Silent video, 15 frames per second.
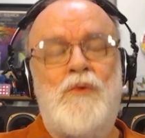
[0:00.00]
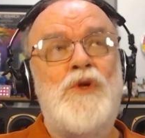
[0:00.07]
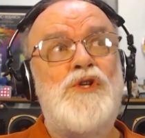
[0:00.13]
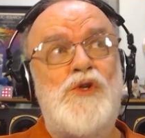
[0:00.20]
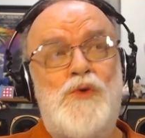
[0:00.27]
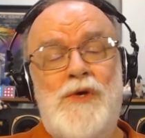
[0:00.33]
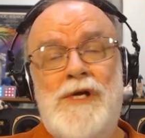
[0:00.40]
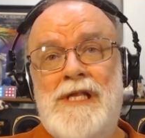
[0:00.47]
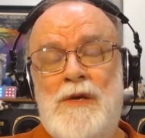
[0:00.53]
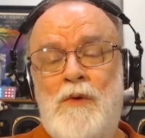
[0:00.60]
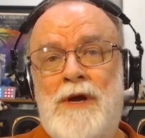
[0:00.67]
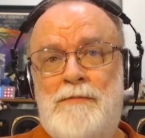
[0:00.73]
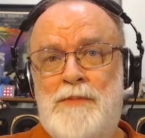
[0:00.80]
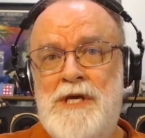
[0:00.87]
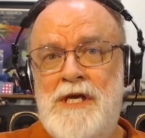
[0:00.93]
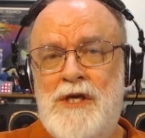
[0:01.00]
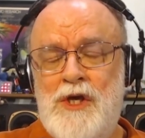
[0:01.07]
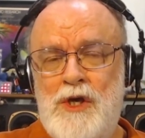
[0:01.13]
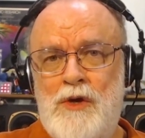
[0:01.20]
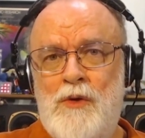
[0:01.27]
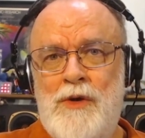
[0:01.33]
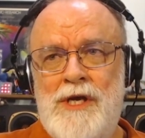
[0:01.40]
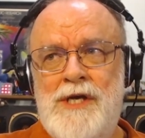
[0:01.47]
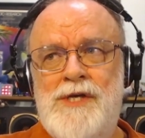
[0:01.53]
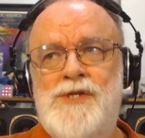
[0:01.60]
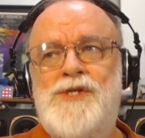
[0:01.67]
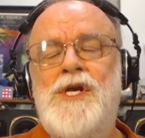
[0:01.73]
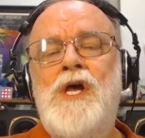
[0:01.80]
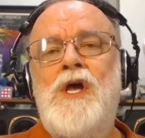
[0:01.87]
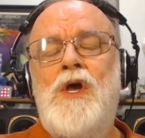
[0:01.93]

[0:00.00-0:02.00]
which is really what PQ is,